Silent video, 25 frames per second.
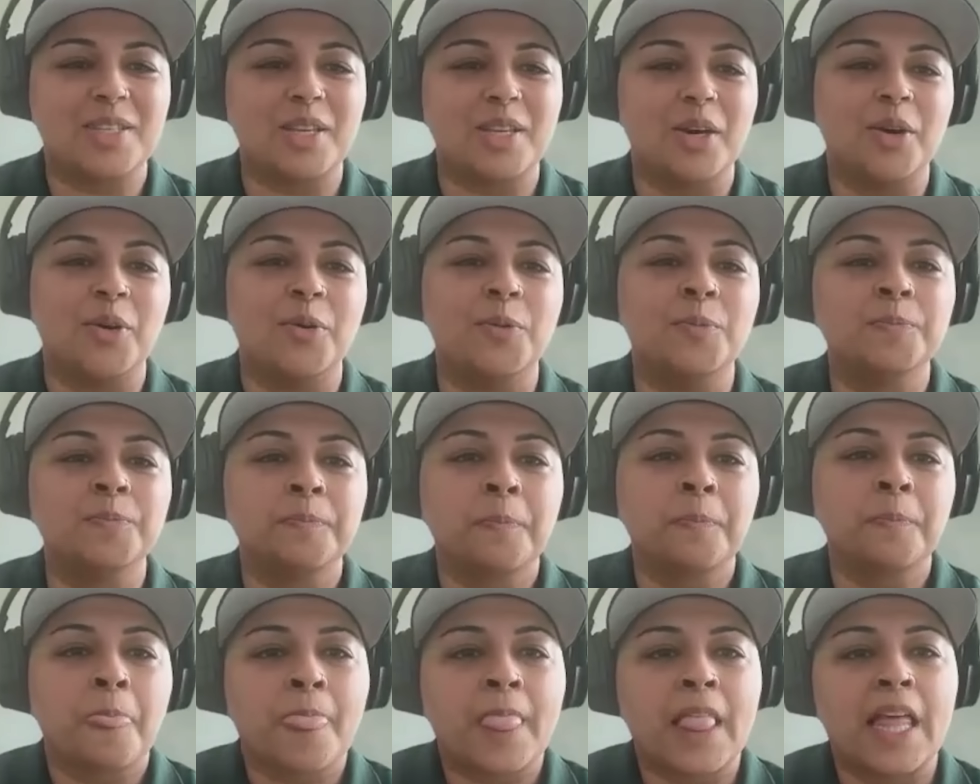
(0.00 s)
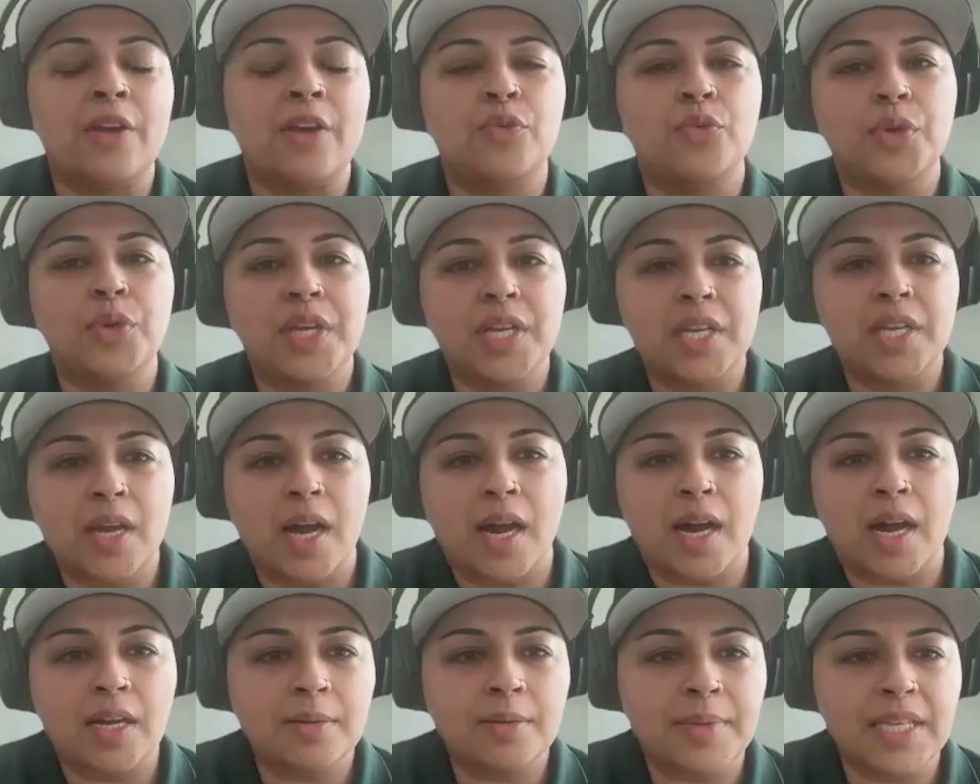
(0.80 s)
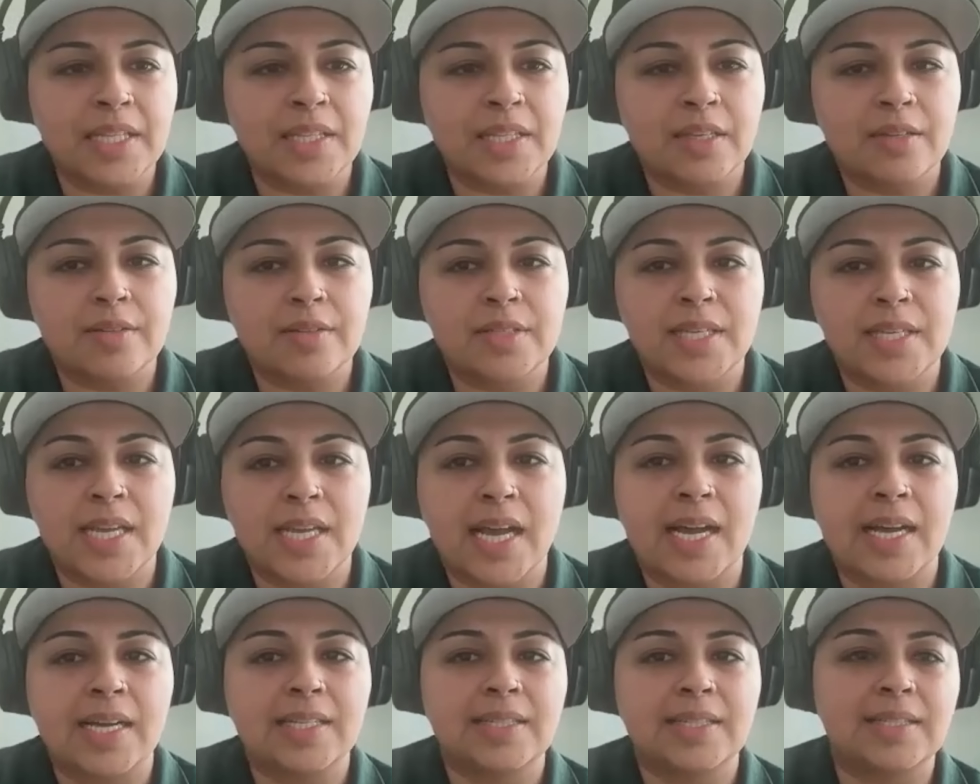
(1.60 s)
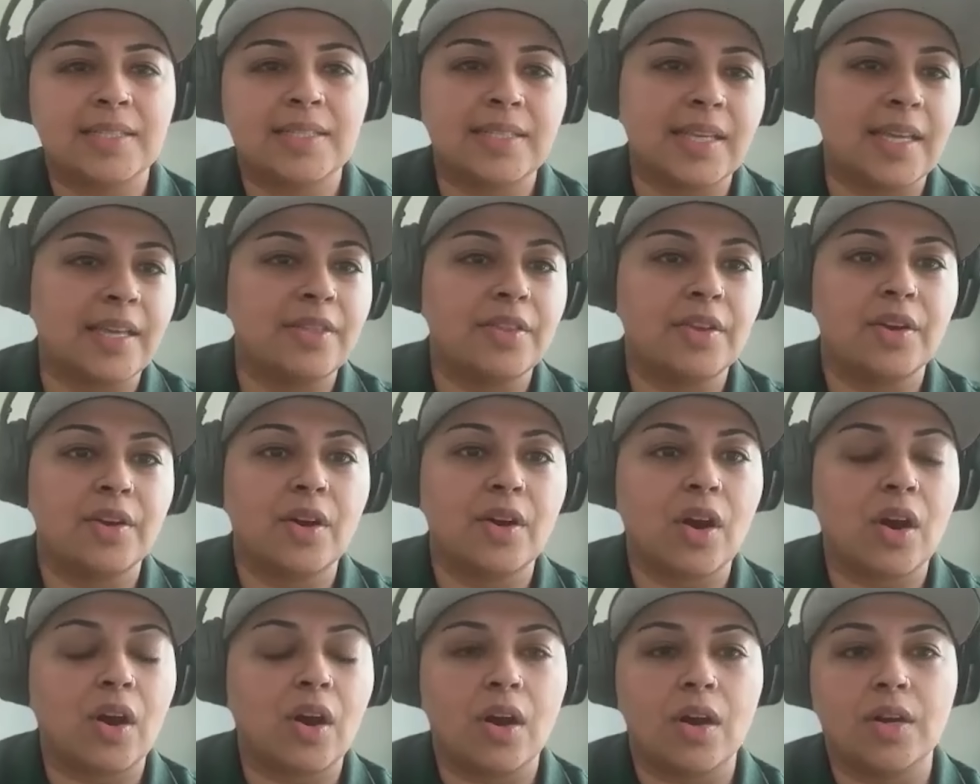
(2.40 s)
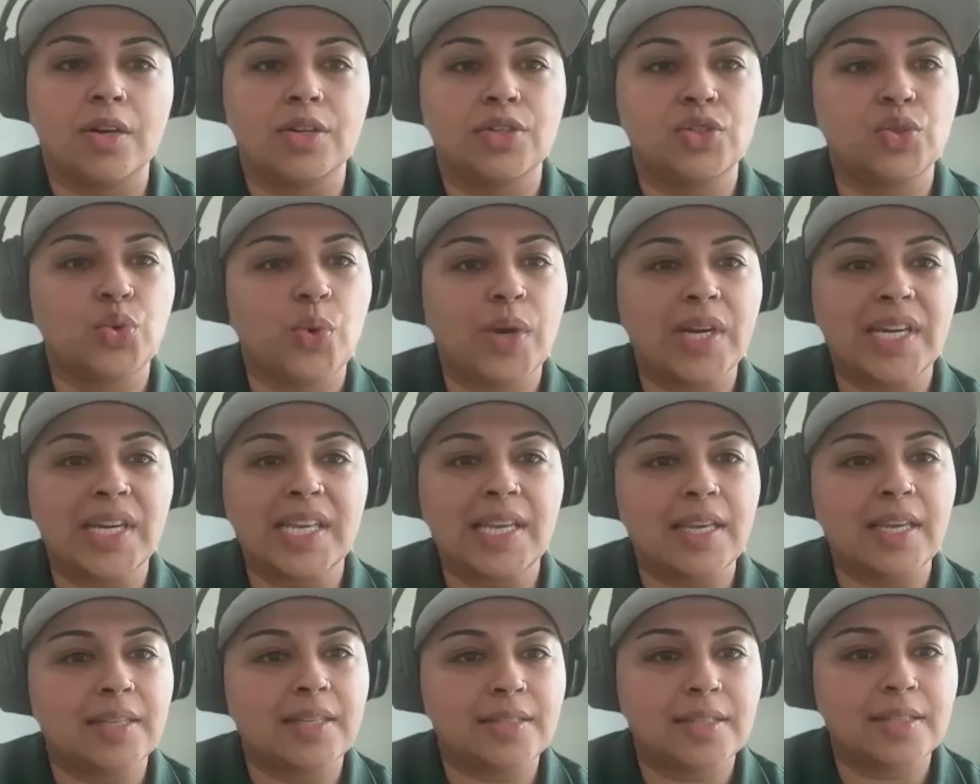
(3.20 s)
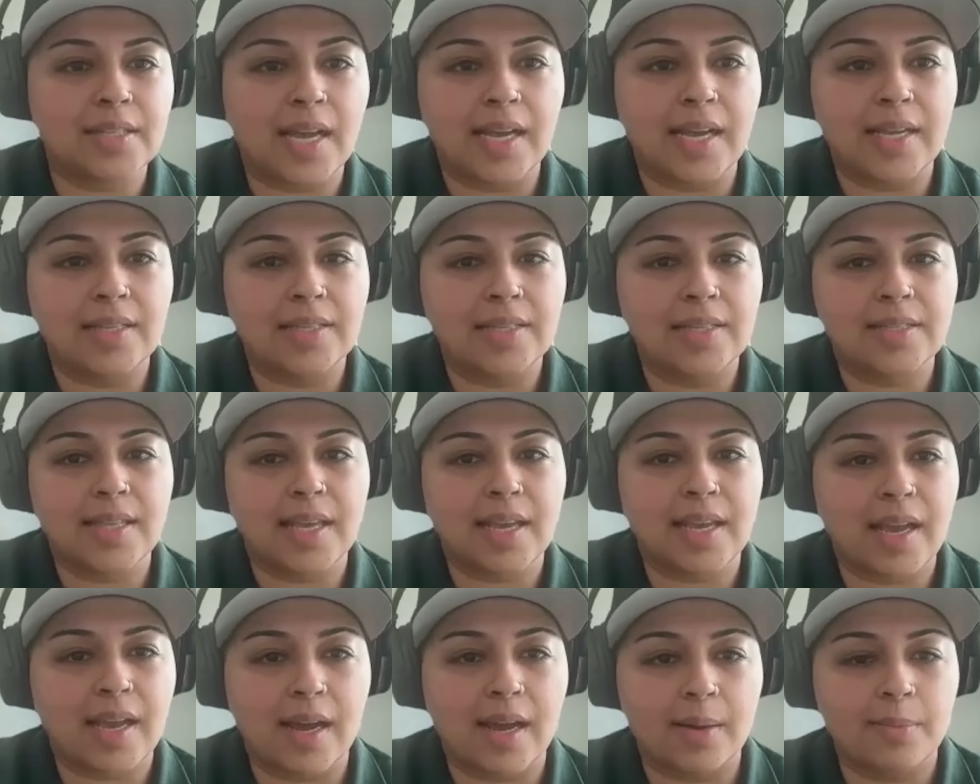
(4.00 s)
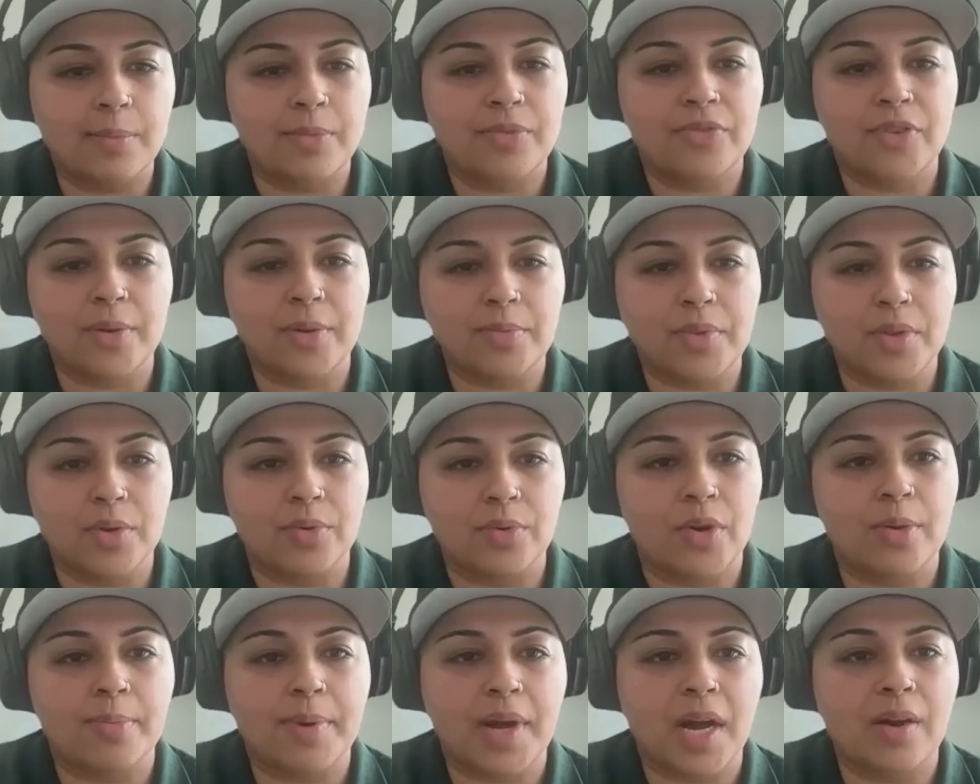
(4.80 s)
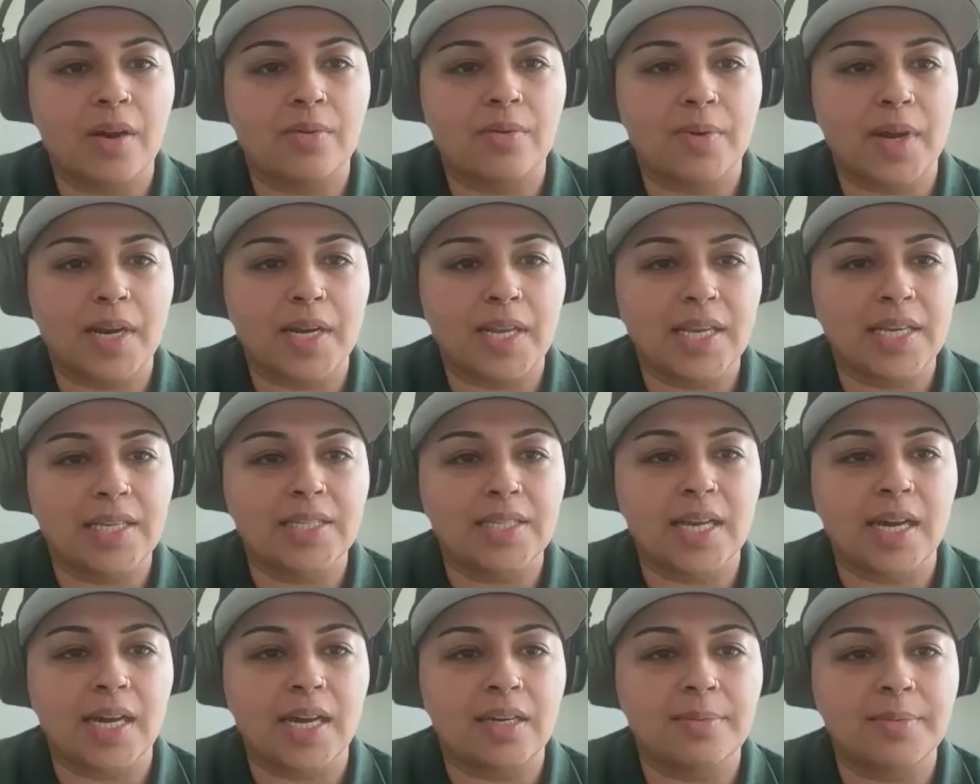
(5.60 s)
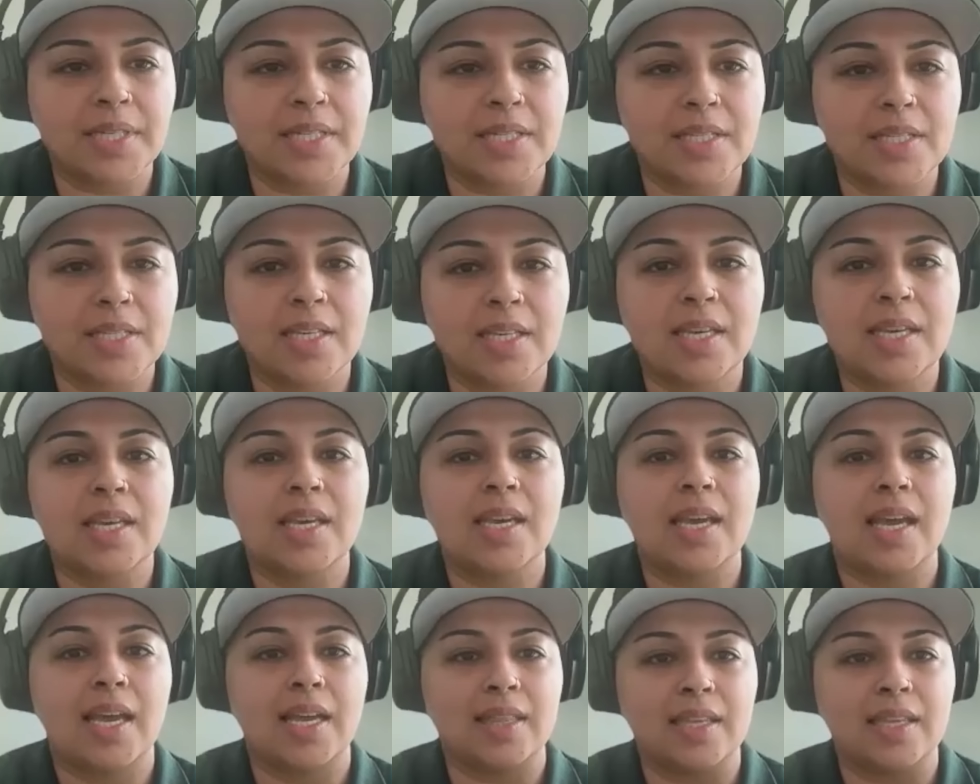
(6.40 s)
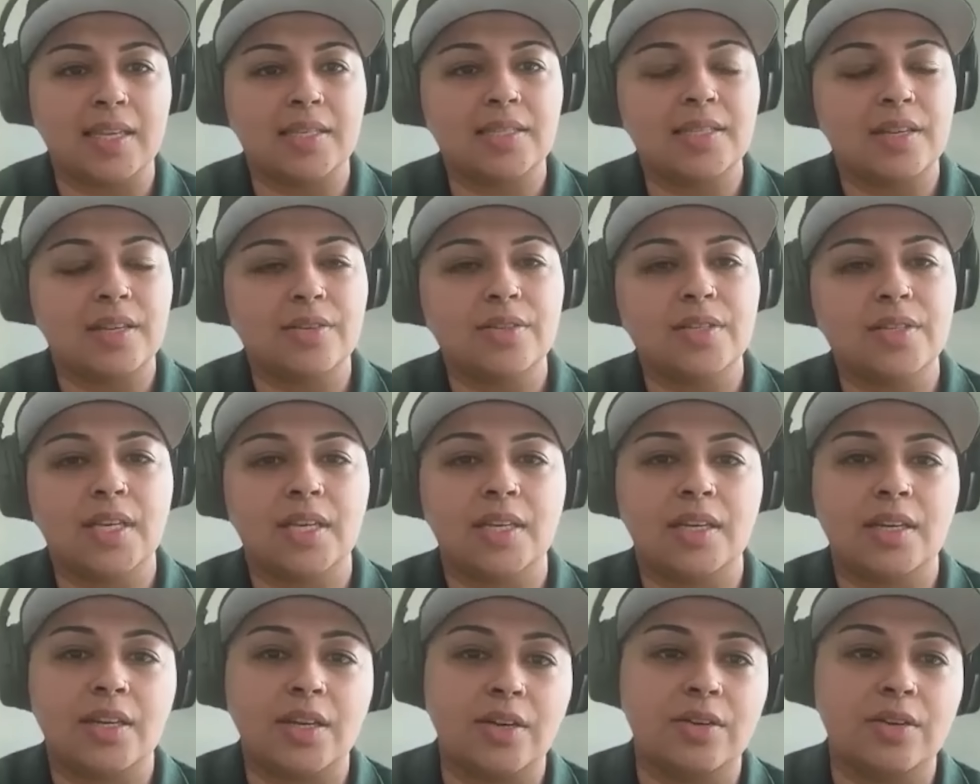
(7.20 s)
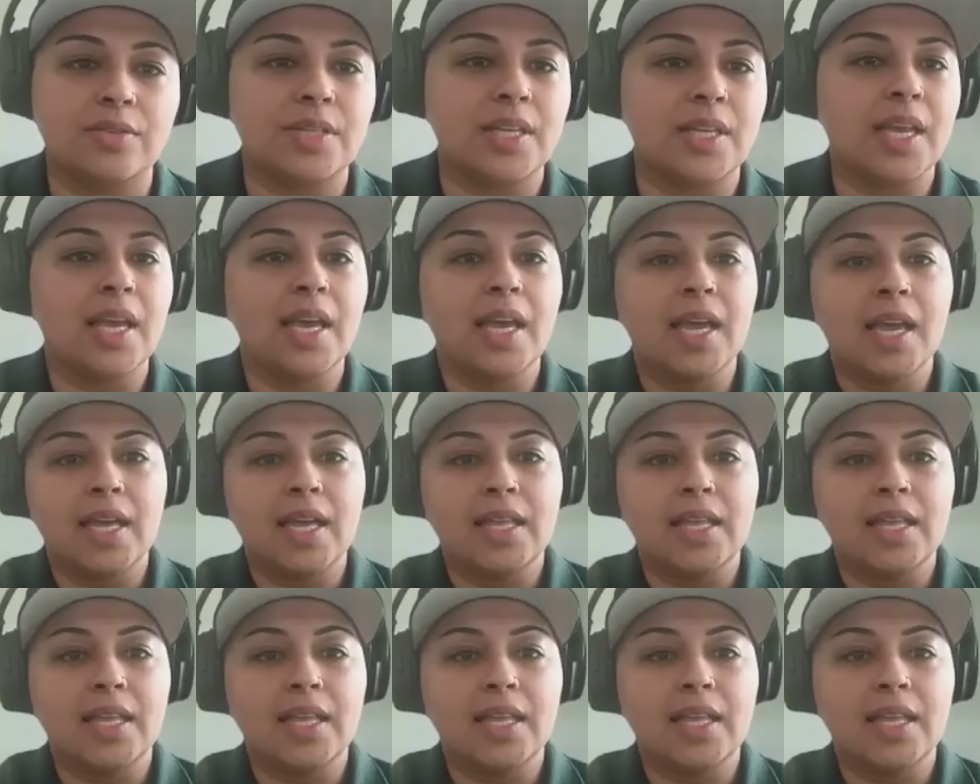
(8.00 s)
So if we can automate those tasks and there are 20 insights that come from the robot running autonomously and the associate knows